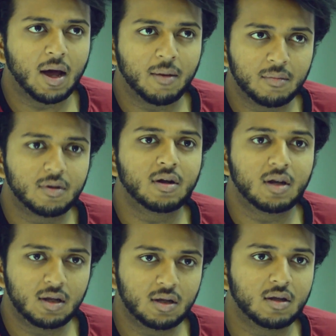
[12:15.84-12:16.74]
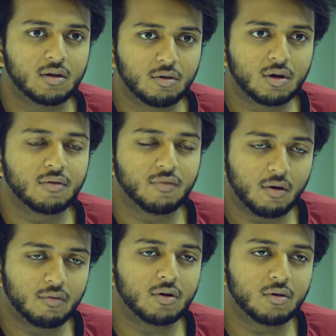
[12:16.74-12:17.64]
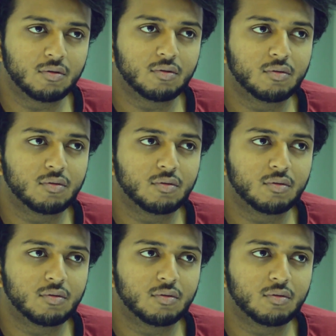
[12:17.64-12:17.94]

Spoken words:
I'm really looking forward to